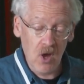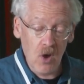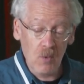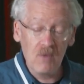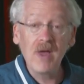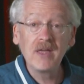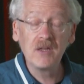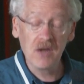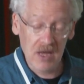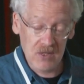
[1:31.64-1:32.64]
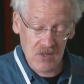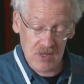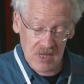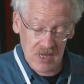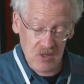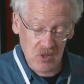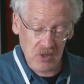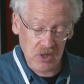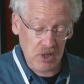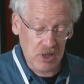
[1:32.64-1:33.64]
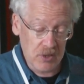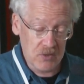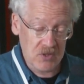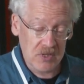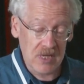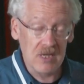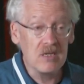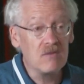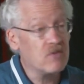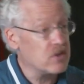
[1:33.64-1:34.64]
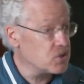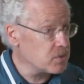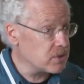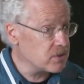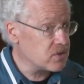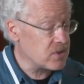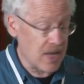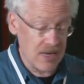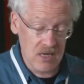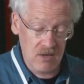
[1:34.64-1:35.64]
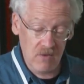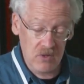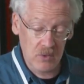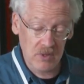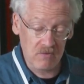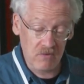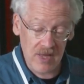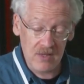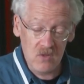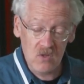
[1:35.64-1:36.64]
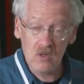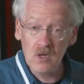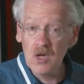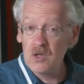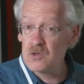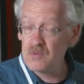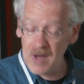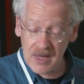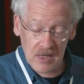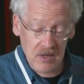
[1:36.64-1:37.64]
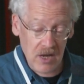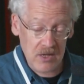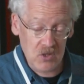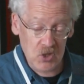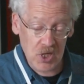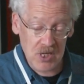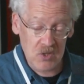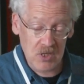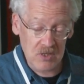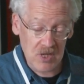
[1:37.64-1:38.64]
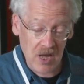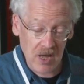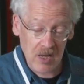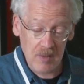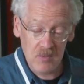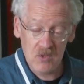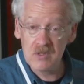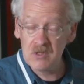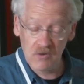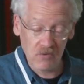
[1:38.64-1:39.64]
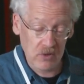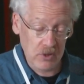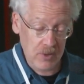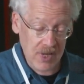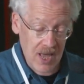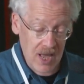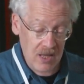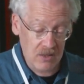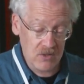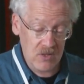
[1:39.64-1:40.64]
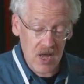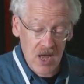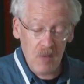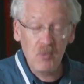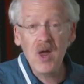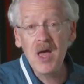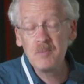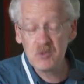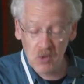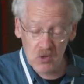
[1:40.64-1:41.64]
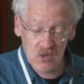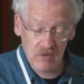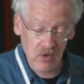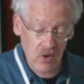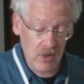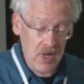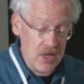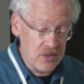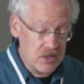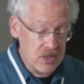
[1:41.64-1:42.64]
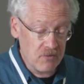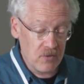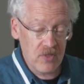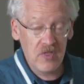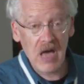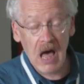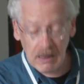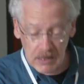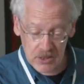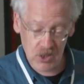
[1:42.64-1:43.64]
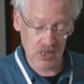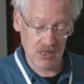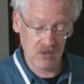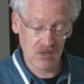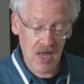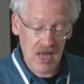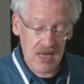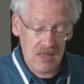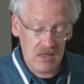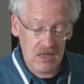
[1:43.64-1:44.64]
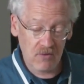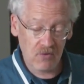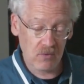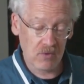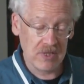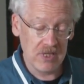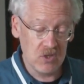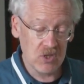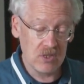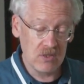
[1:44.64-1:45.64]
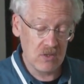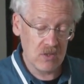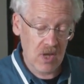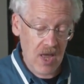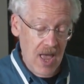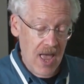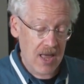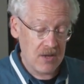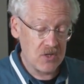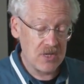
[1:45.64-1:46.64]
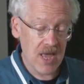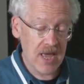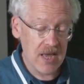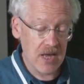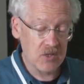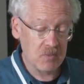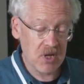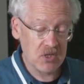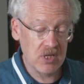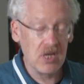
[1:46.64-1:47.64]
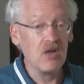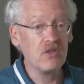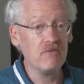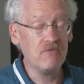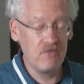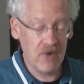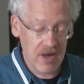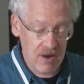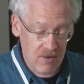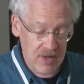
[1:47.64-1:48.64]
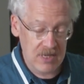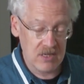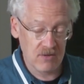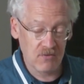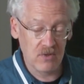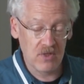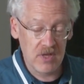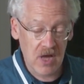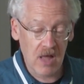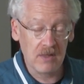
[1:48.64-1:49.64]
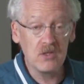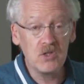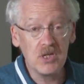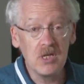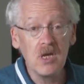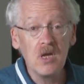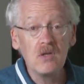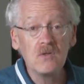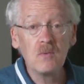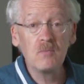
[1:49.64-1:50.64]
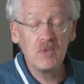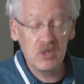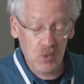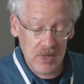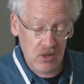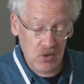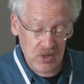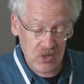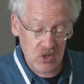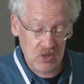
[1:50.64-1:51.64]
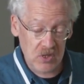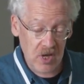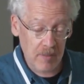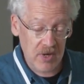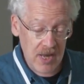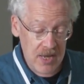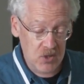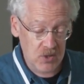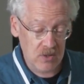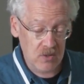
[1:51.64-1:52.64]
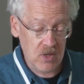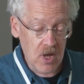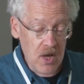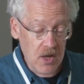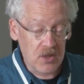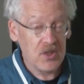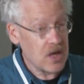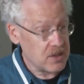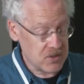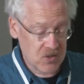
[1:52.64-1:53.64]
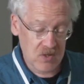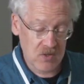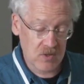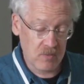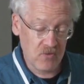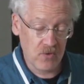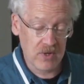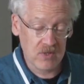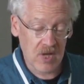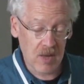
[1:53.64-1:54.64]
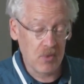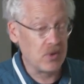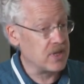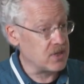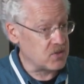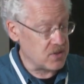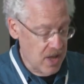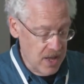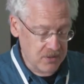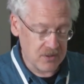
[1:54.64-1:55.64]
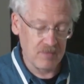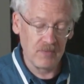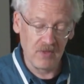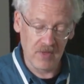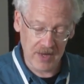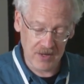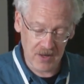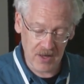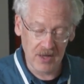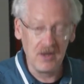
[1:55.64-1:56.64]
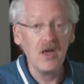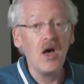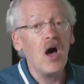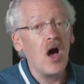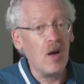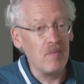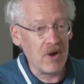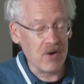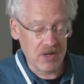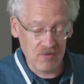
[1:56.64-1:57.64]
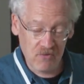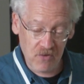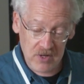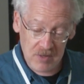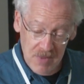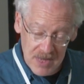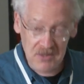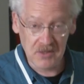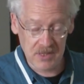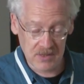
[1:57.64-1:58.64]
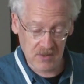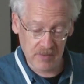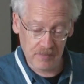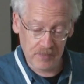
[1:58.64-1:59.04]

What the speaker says: We recognize the need to look closely at individuals and individual events, to recognize changing times, different locales, and perhaps most of all, the different theologies in the different religions, and today, especially, the very different theology between Christian denominations. Catholicism, for example, is not, thank God, American fundamentalism.